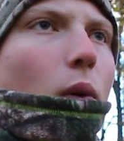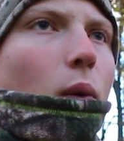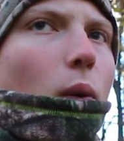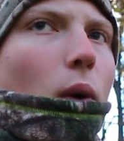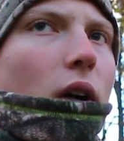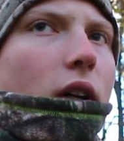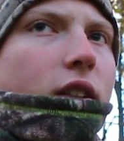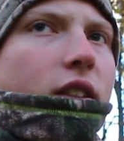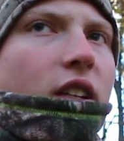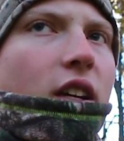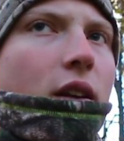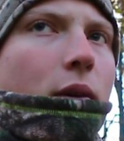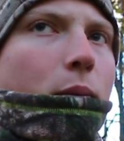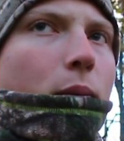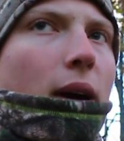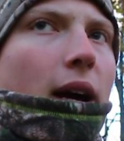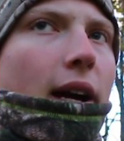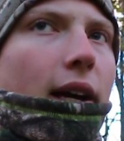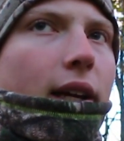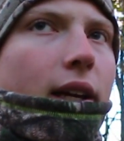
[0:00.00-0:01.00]
We're sitting
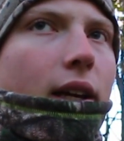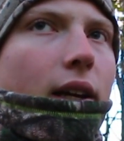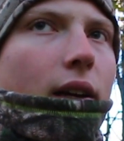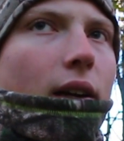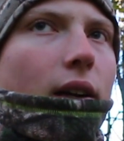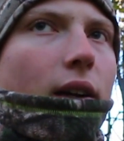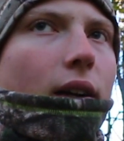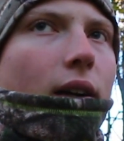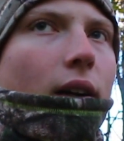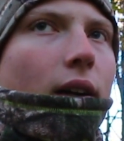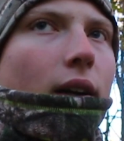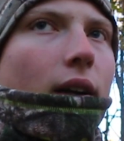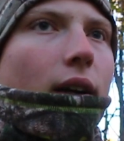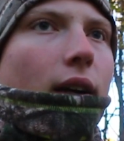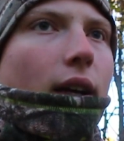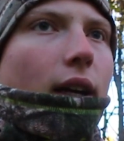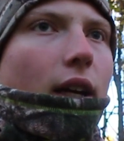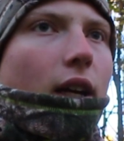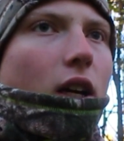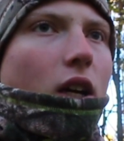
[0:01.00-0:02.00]
back here
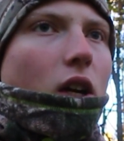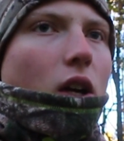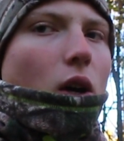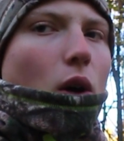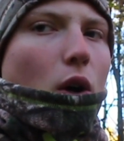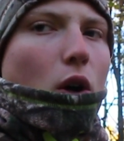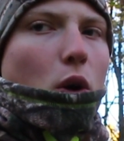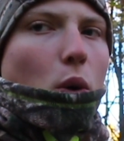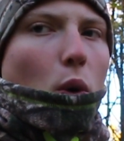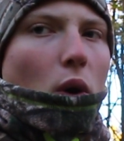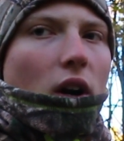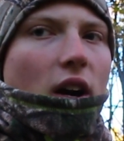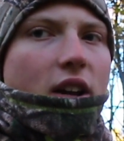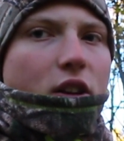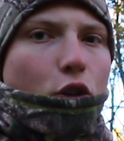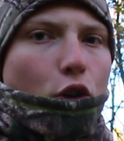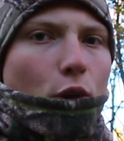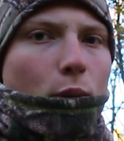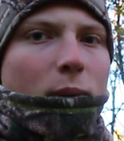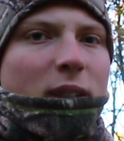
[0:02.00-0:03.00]
where I
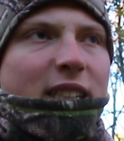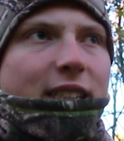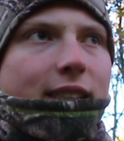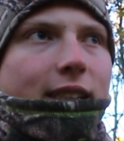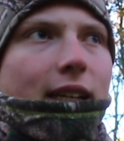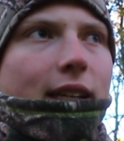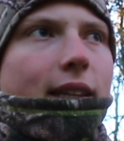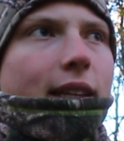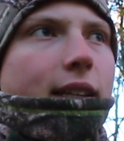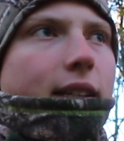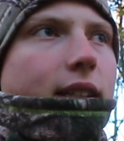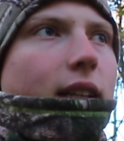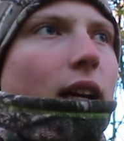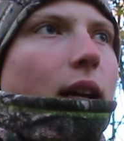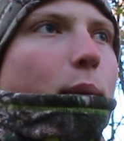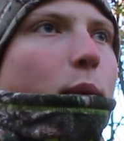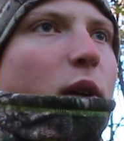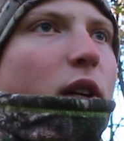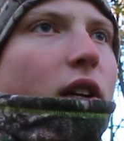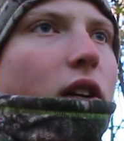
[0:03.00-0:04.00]
normally sit this
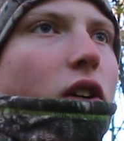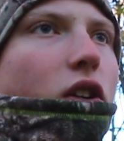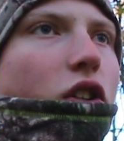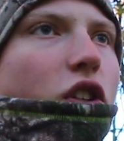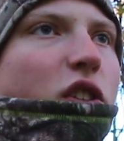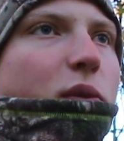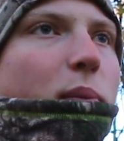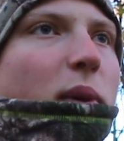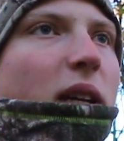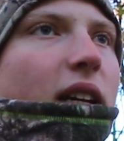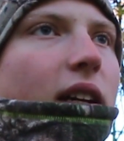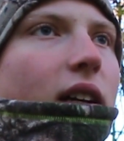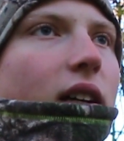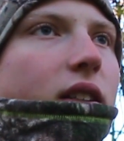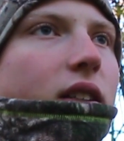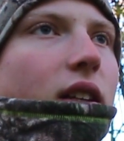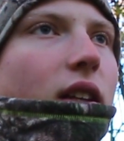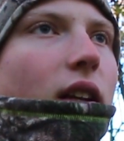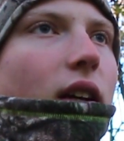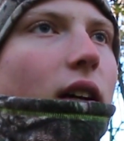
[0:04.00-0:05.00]
time of year just
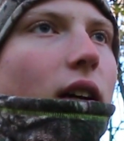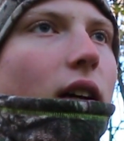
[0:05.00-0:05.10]
because of